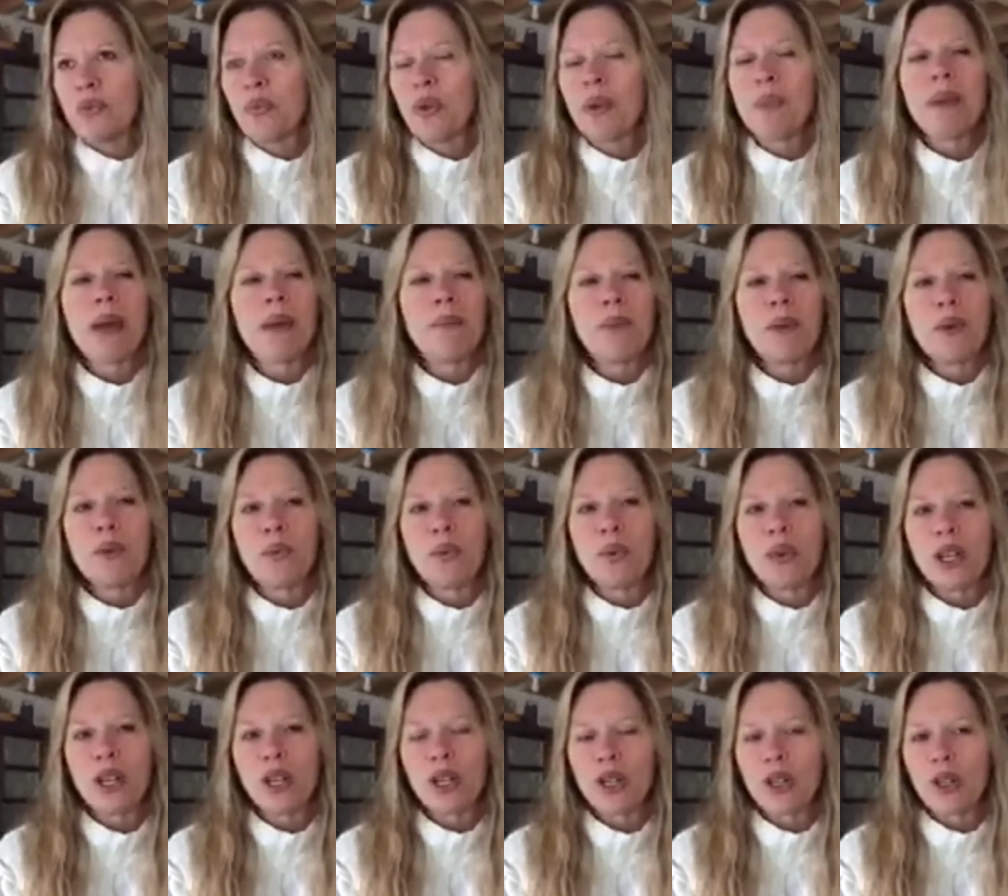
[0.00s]
we might be
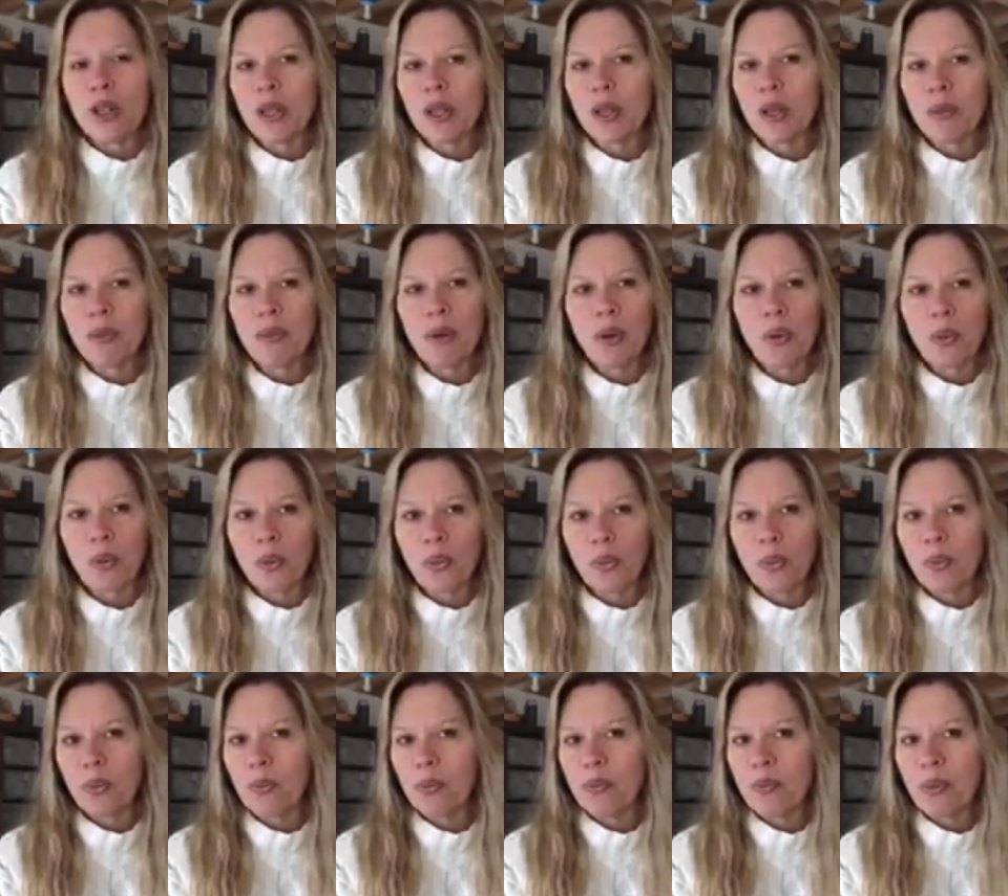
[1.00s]
weird, but
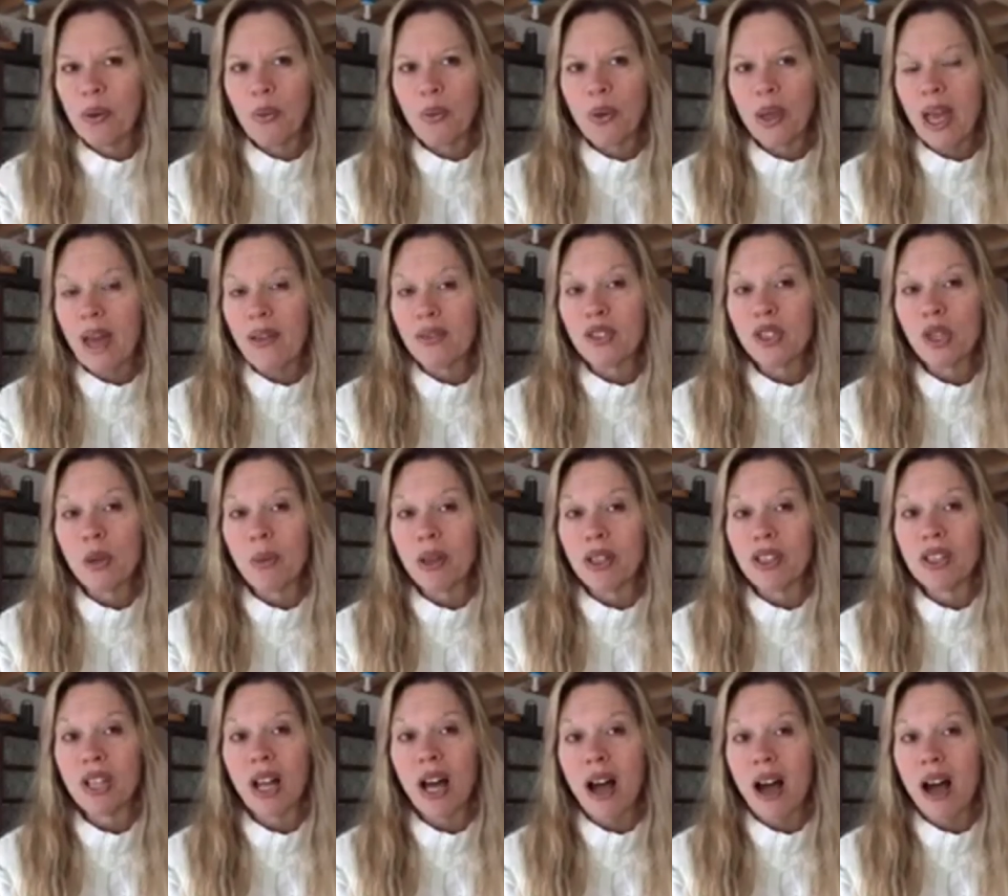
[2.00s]
but we have so
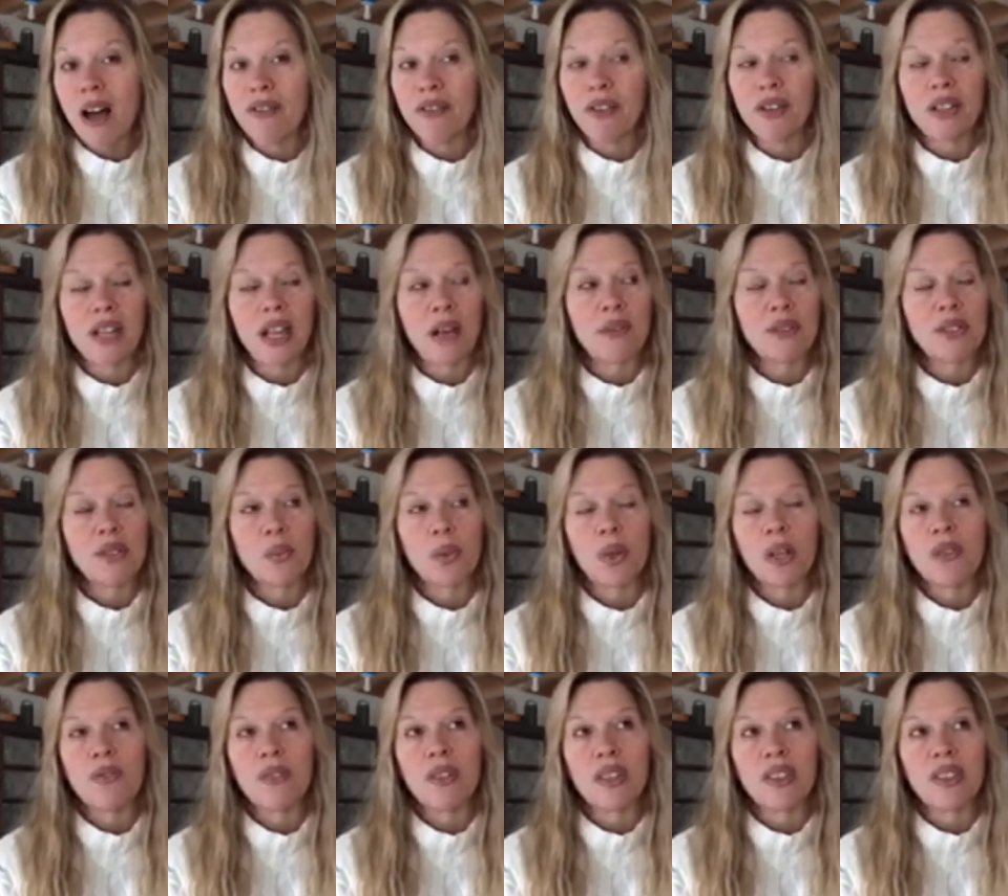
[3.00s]
much to offer, and that was
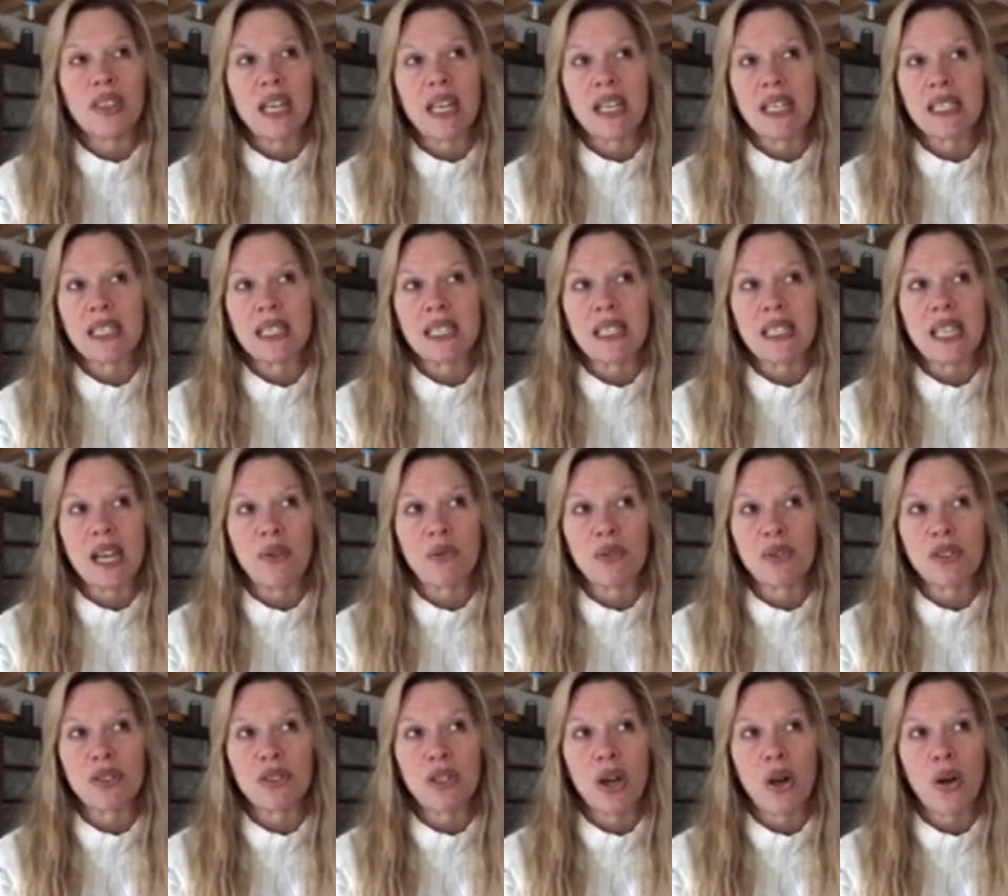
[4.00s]
one of the things that
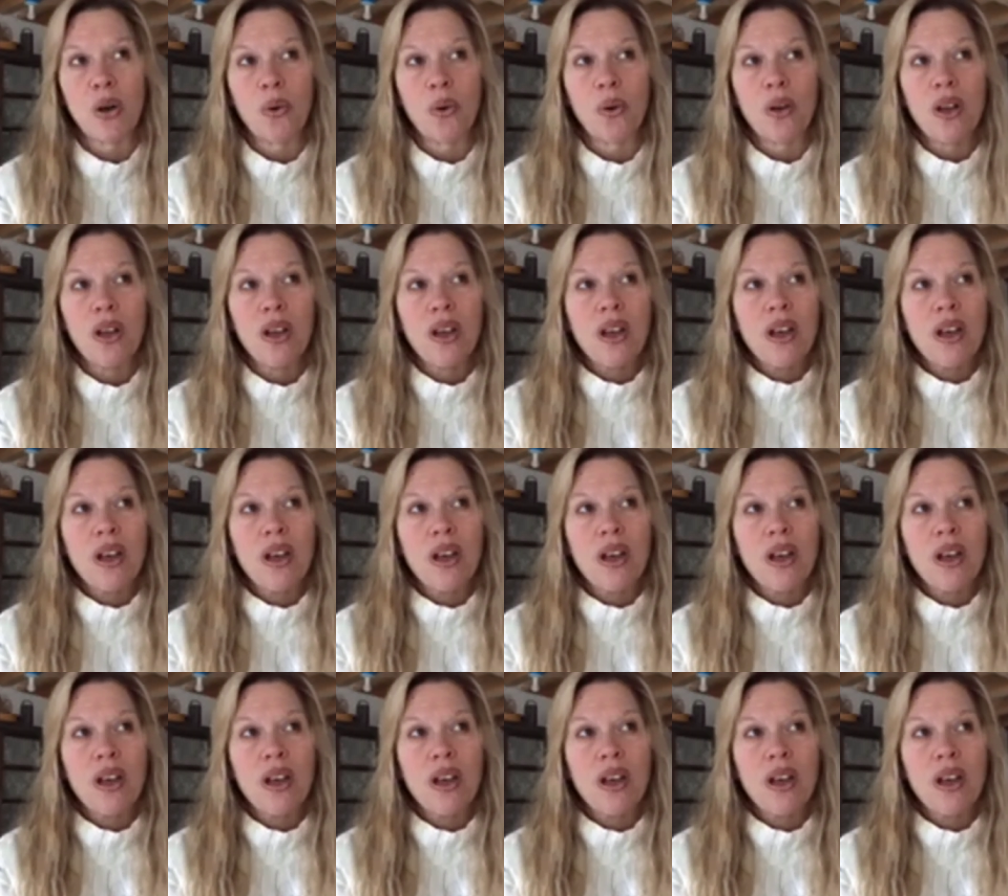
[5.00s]
was so